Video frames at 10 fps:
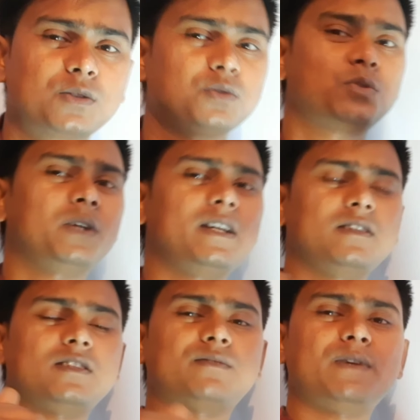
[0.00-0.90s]
So today in
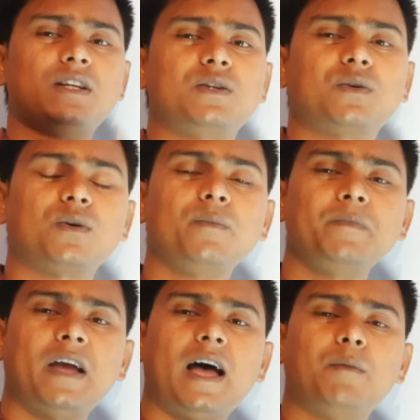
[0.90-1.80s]
this video,
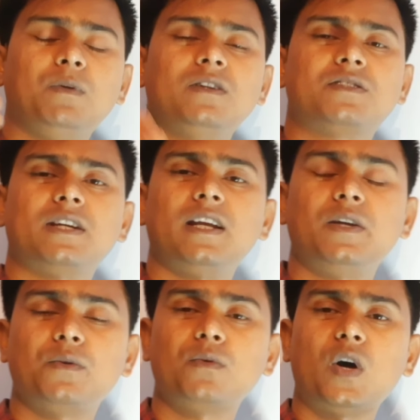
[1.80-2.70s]
I will tell
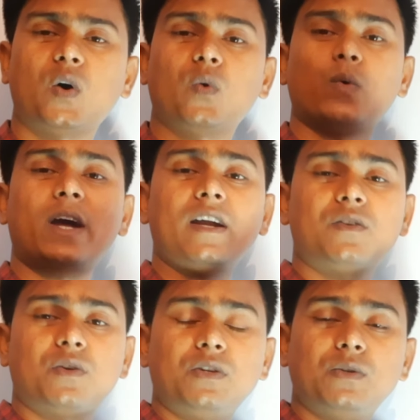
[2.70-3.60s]
you where
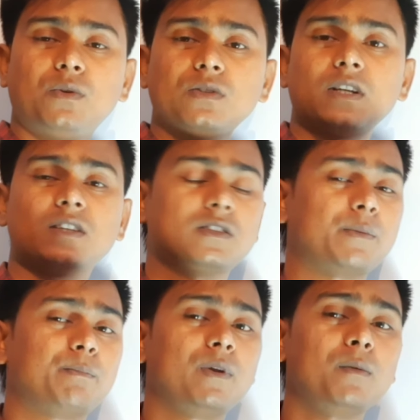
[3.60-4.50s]
to use
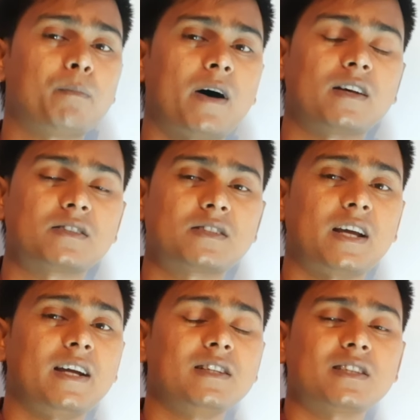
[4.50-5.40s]
simple past
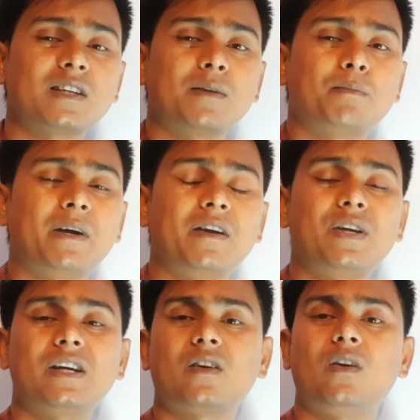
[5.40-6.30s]
tense
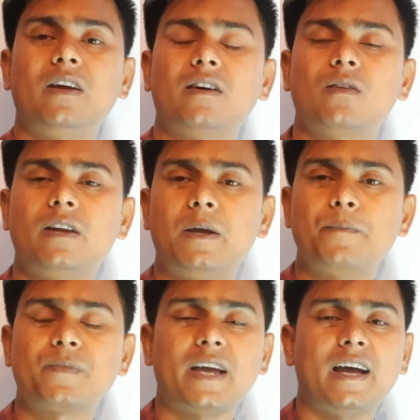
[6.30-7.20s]
pretty clearly,
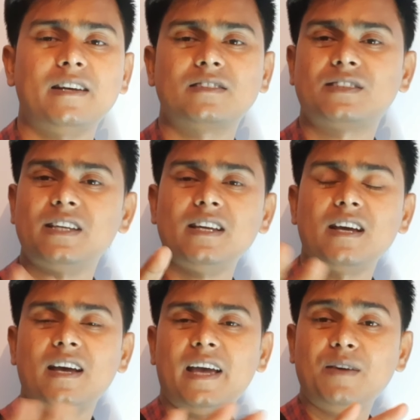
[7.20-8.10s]
and see
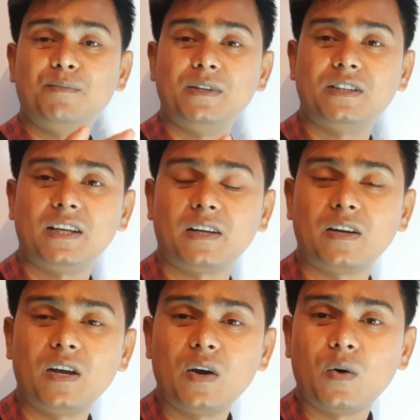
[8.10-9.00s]

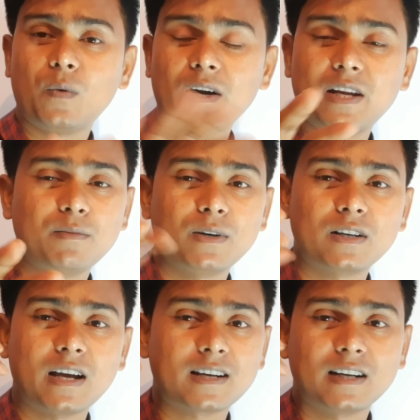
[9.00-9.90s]
everything, whatever
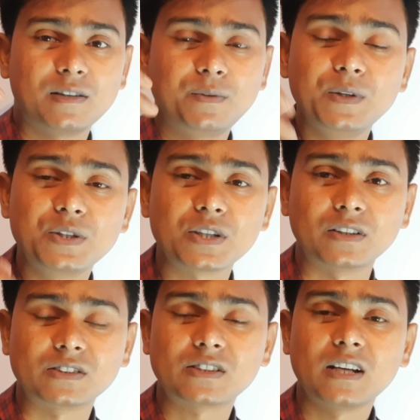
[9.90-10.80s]

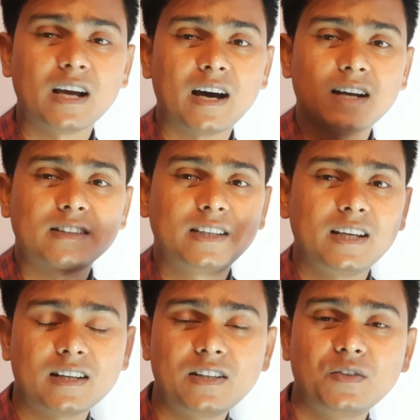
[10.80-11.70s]
confusions are
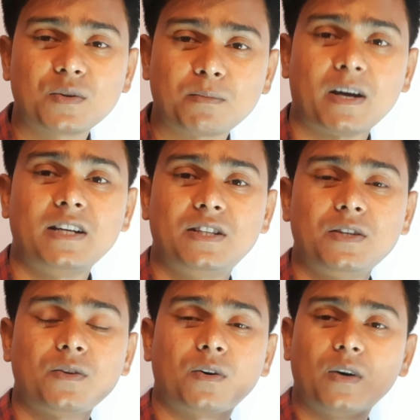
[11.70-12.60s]
there in your mind,
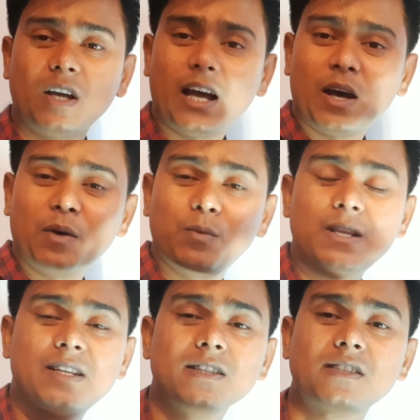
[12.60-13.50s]

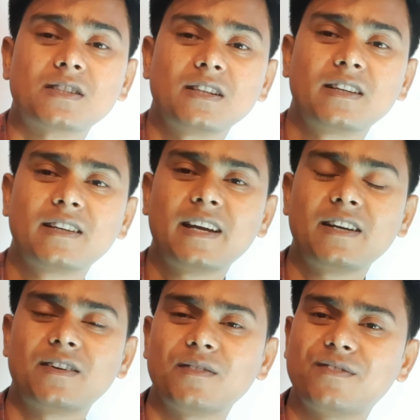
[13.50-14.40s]
will just
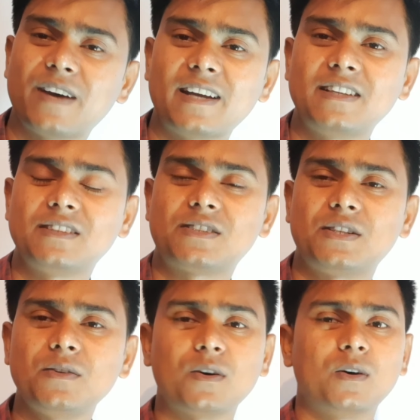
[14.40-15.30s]
get vanished,
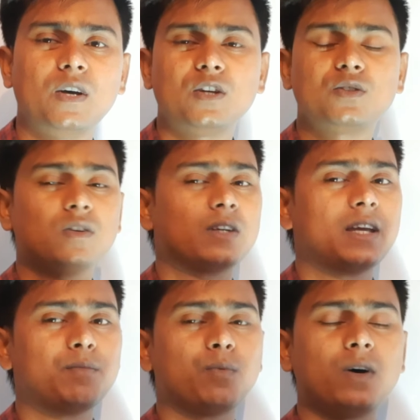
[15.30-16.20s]
So
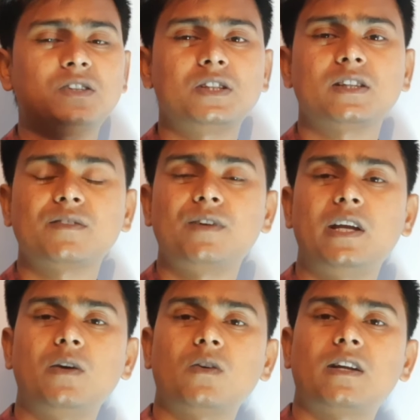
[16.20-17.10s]
keep watching the
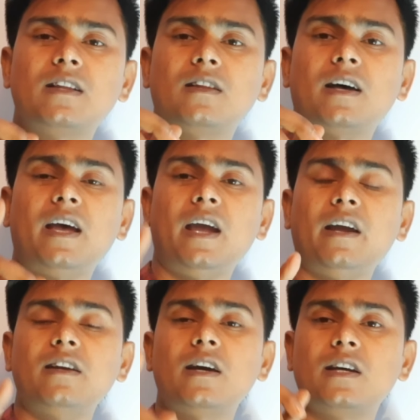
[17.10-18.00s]
video till the
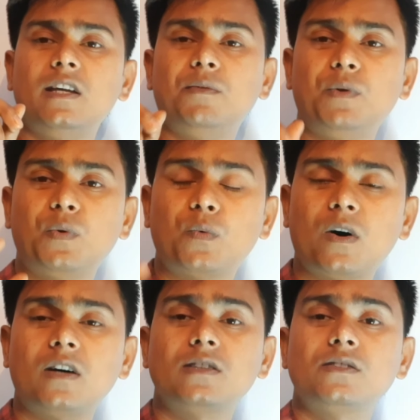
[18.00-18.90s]
end if you
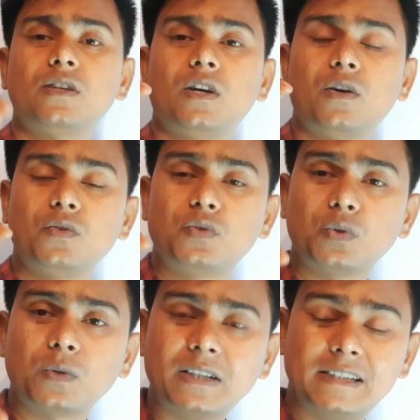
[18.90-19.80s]
want
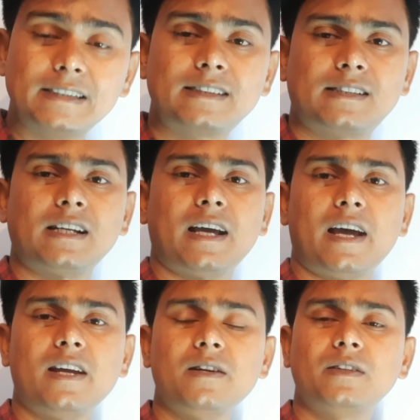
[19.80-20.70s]
to
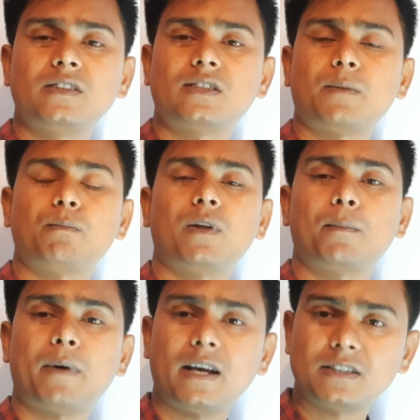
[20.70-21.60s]
understand simple
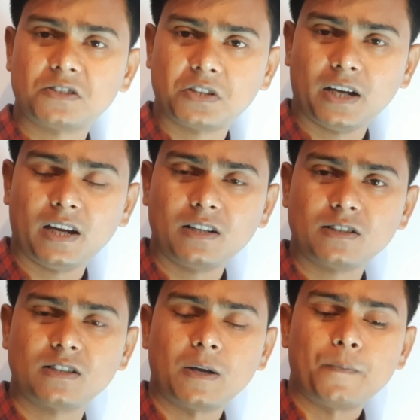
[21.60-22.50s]
past
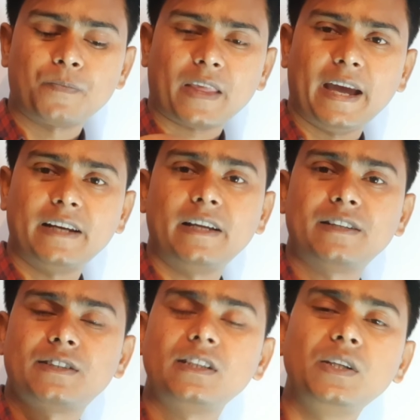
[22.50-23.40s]
tense and
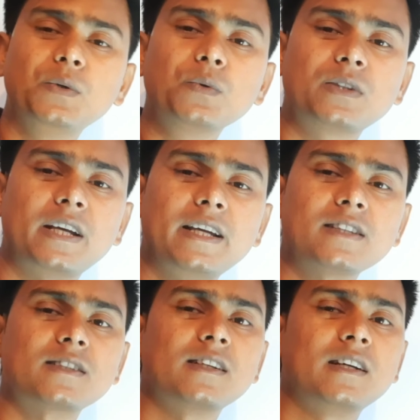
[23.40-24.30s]
its
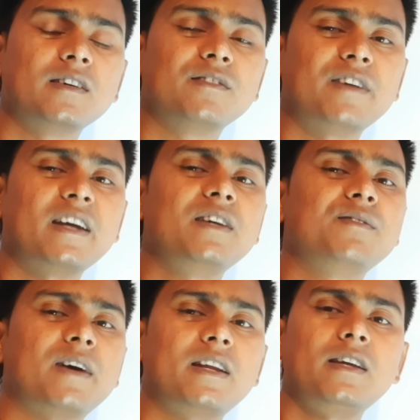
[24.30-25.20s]
uses
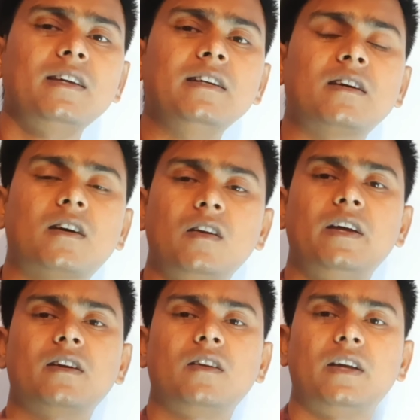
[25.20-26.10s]
very
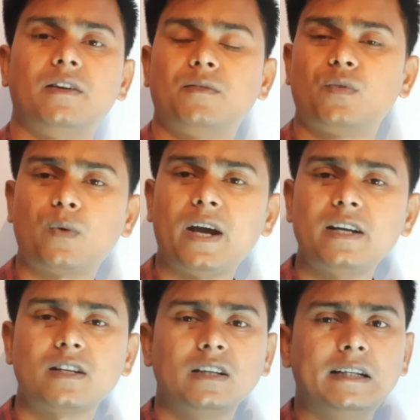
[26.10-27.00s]
clearly,
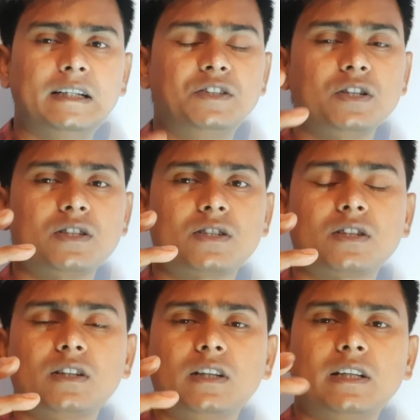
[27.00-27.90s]
right?
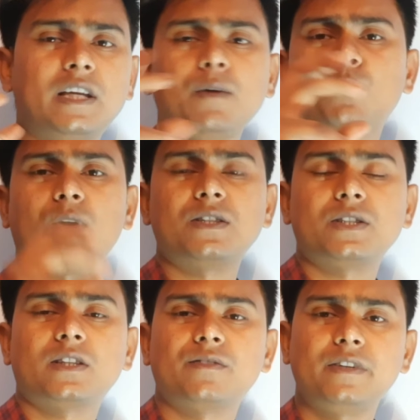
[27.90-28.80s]
Just keep
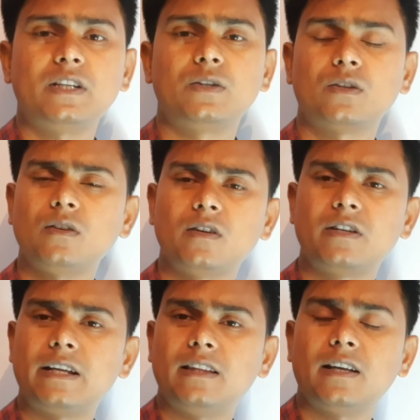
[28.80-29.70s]
watching the video
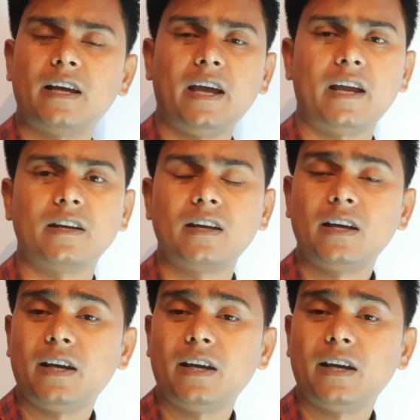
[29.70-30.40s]
till the end.